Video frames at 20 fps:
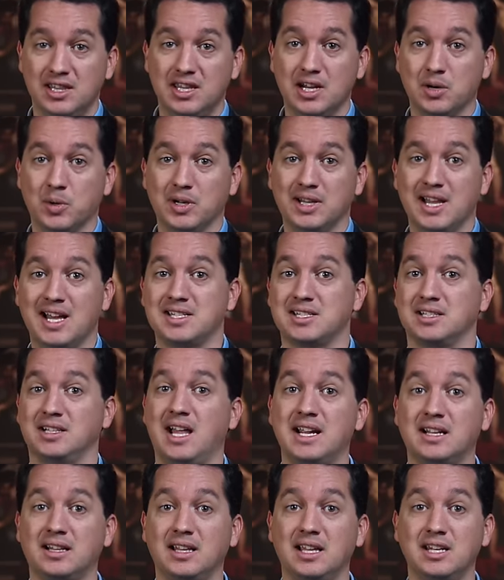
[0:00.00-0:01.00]
they were less
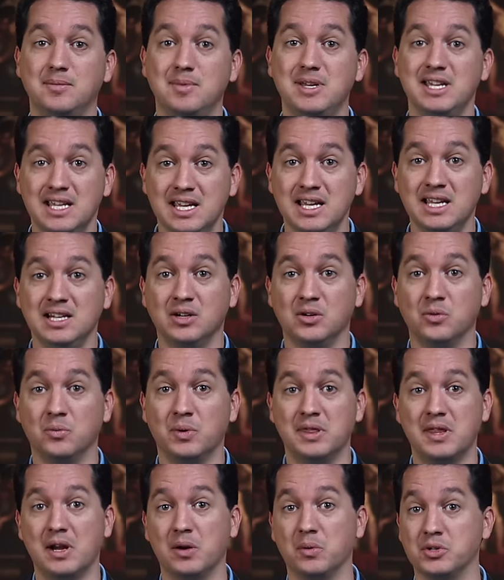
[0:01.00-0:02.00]
likely to be eaten
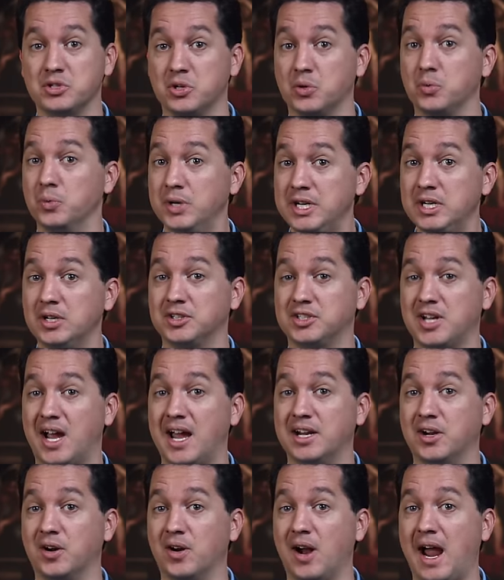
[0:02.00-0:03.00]
when there was a real
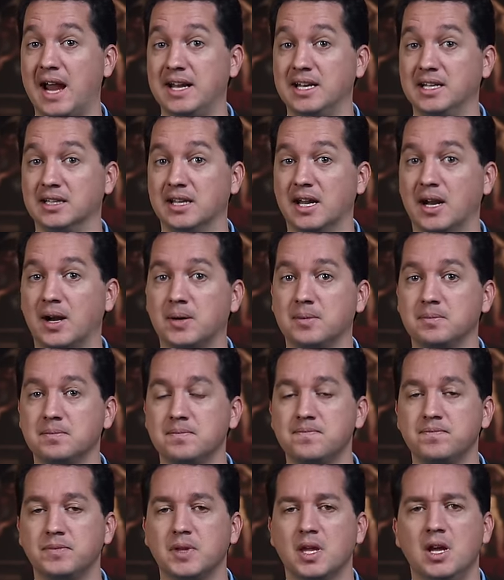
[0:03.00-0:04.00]
tiger hiding there.
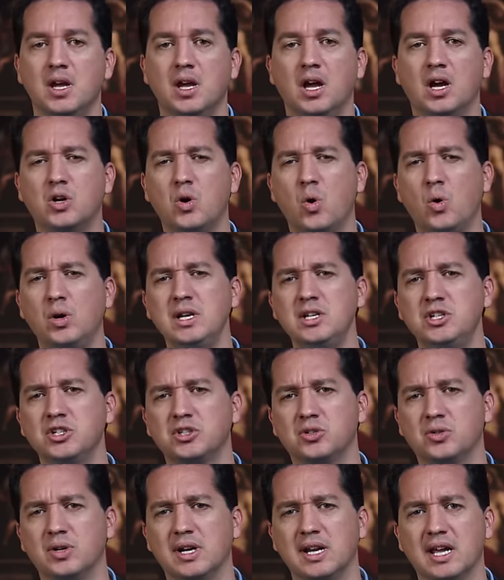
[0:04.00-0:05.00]
According to
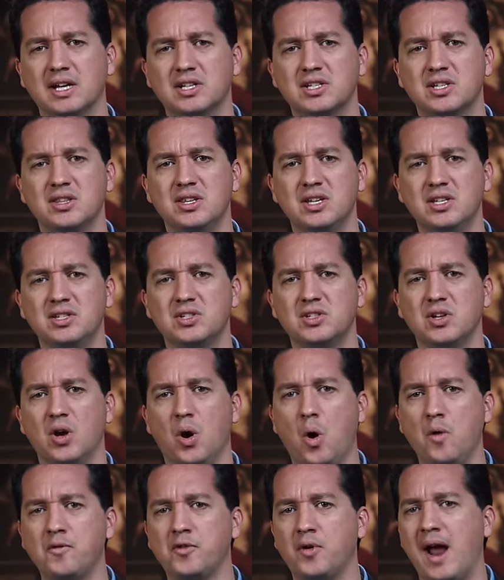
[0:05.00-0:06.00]
critics, this
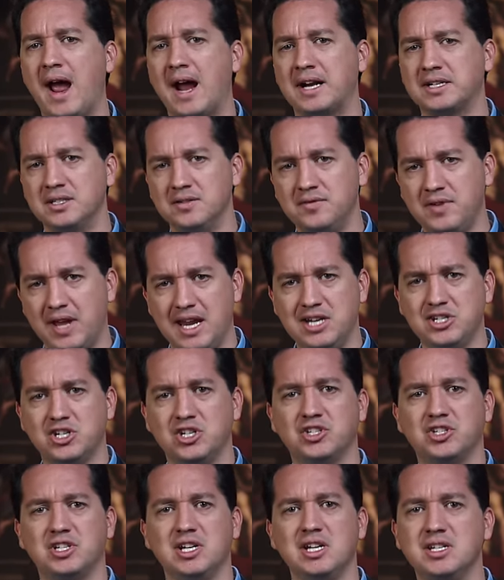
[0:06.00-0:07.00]
overactive
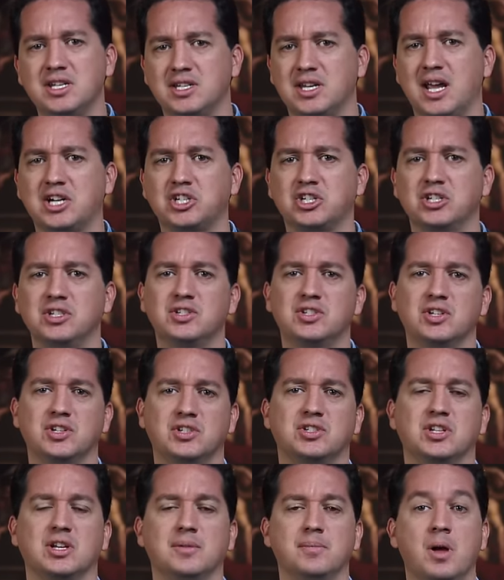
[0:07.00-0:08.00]
agency detection
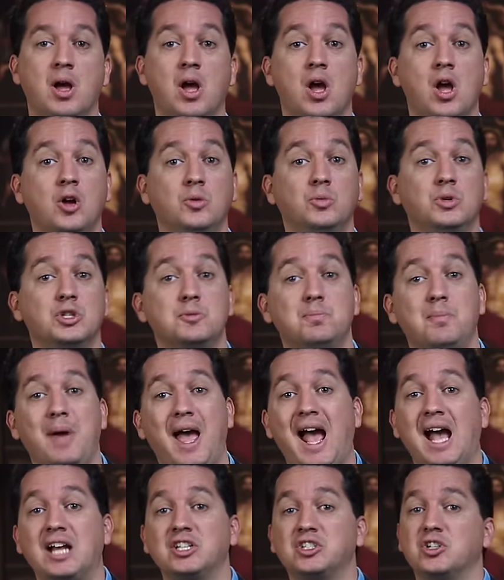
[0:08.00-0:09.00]
system was
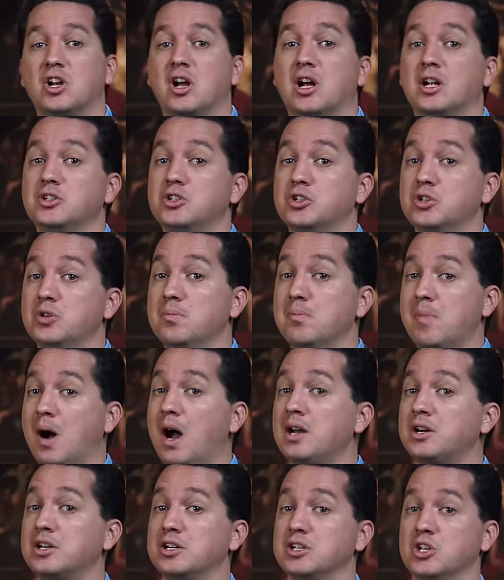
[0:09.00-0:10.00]
passed on to
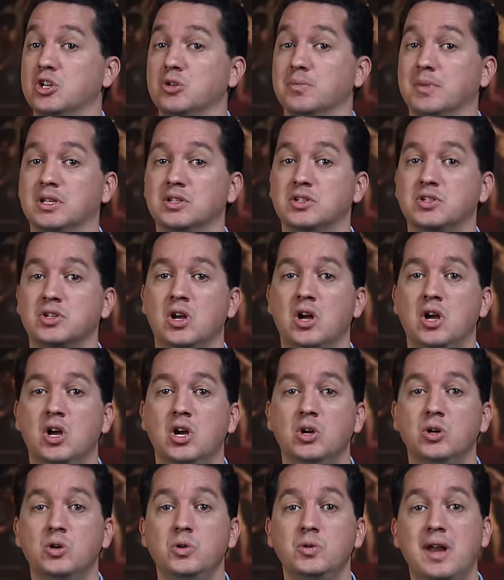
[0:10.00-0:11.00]
modern humans,
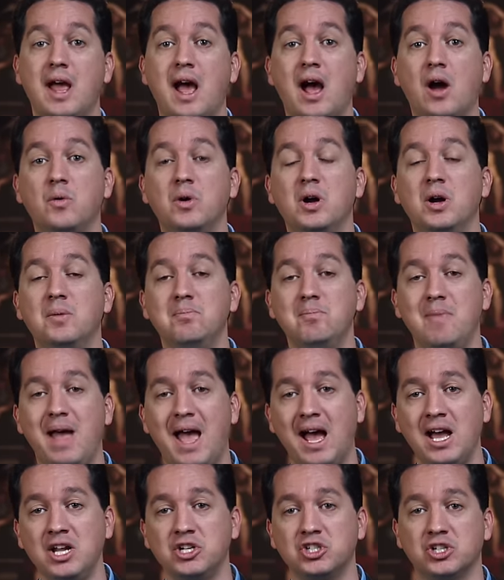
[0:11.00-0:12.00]
who now
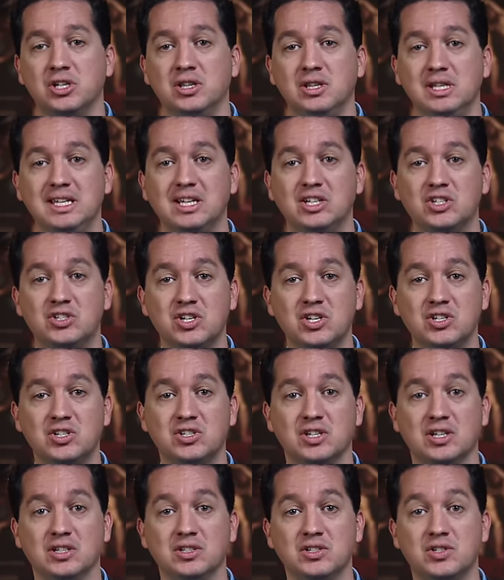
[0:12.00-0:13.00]
imagine the
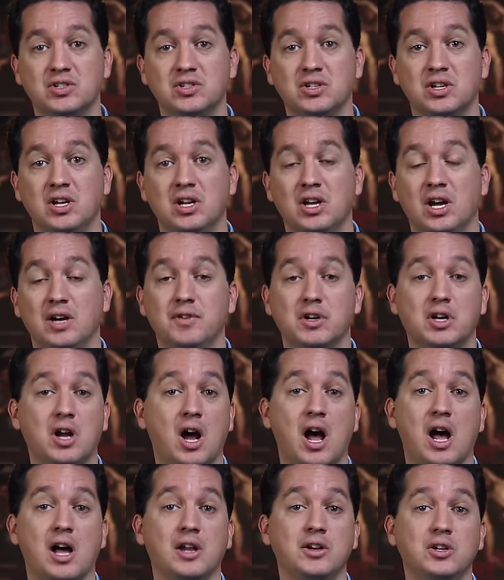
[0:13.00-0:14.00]
existence of a
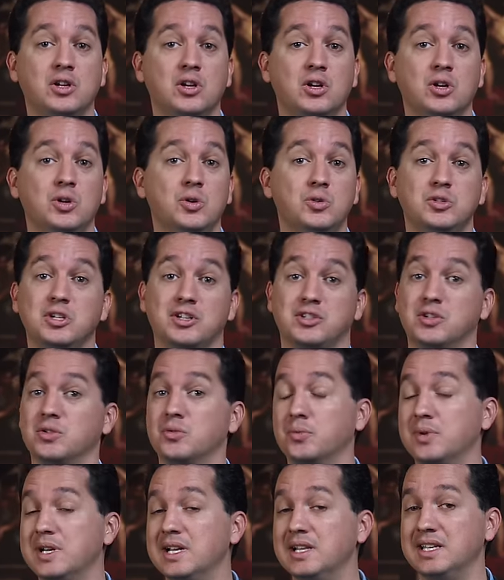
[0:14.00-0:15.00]
god who
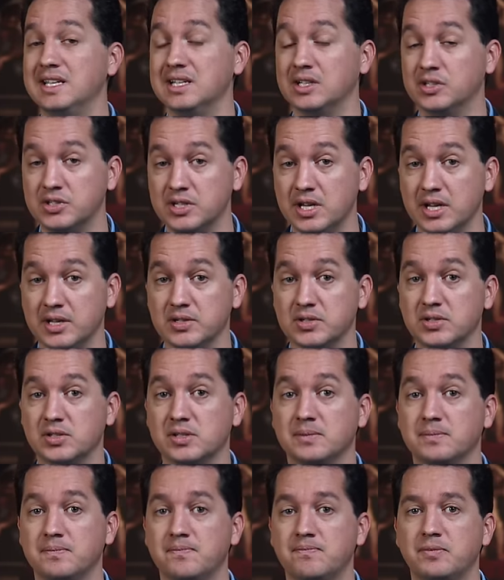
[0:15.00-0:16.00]
doesn't really exist.
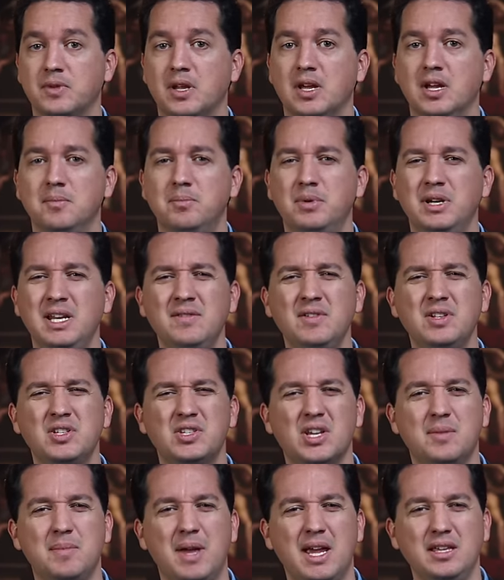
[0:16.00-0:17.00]
But even
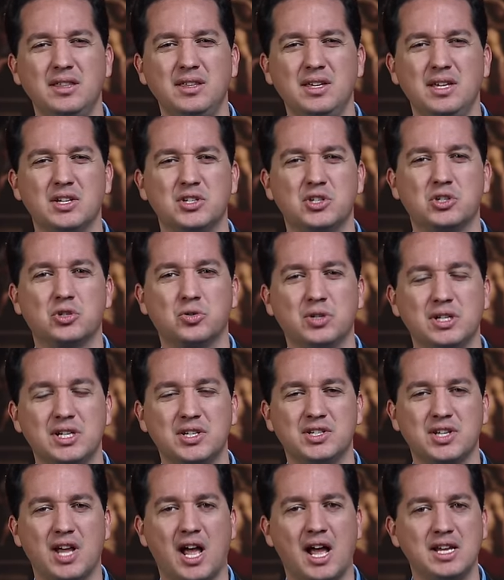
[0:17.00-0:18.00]
some atheists
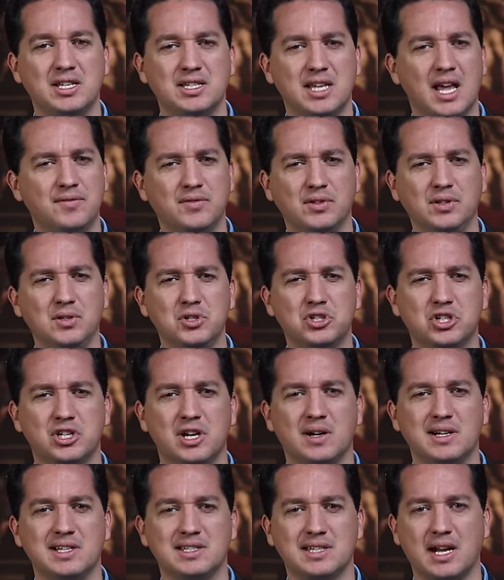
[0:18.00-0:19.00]
criticize
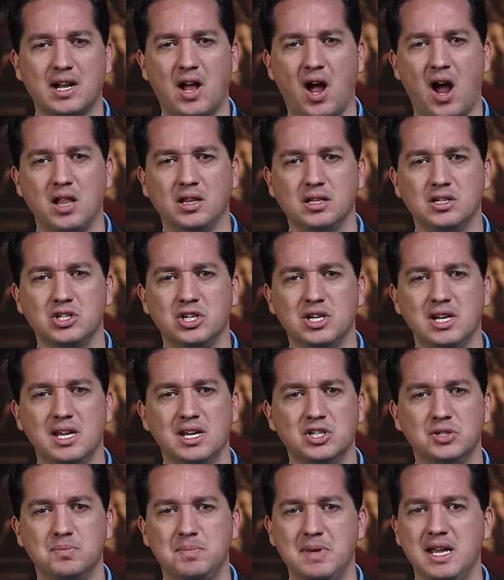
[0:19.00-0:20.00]
evolutionary psychology
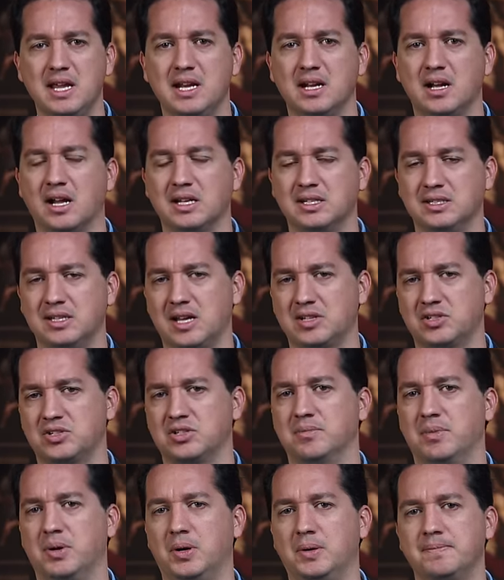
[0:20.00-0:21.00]
as being
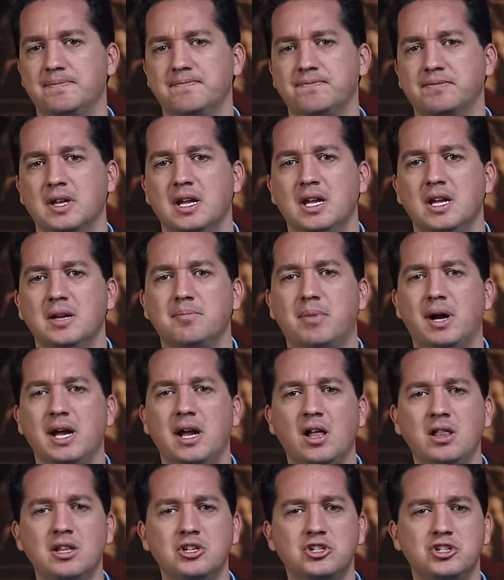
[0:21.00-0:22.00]
untestable.
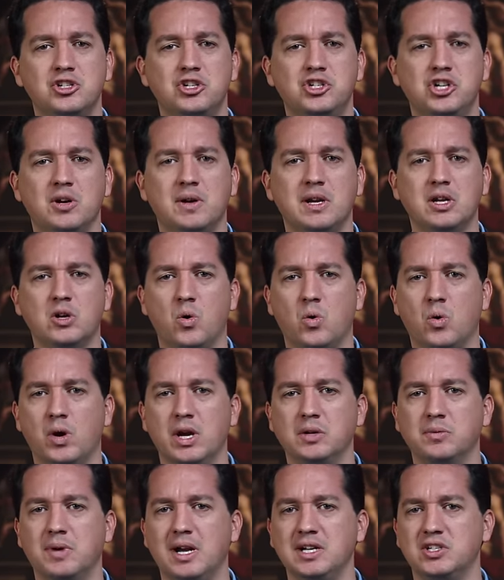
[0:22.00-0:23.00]
Biologist Jerry
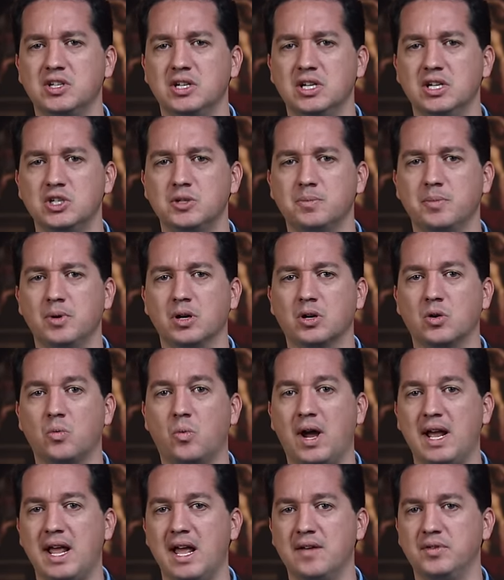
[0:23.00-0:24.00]
Coyne writes in his book,
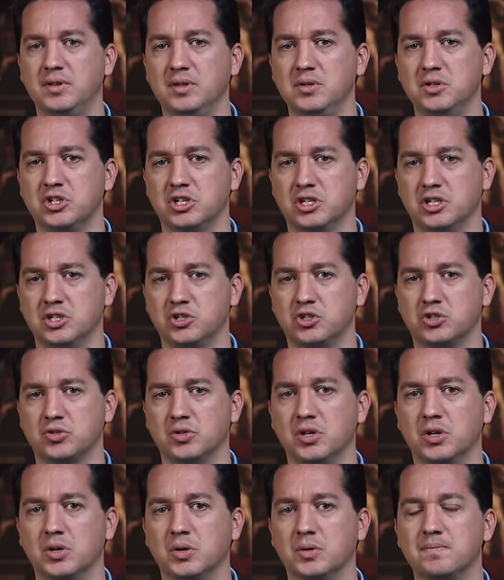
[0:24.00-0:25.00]
Why Evolution is
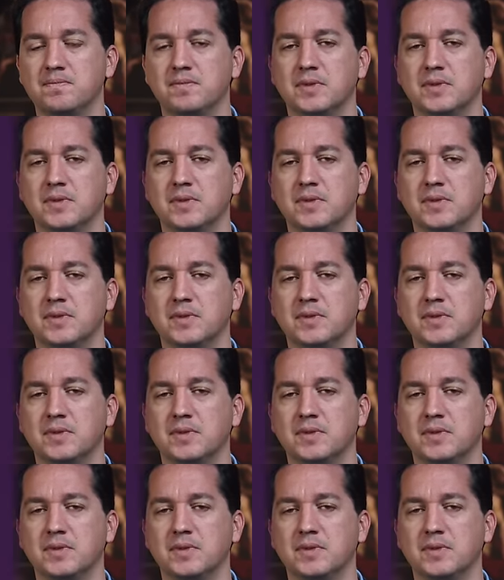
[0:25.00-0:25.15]
True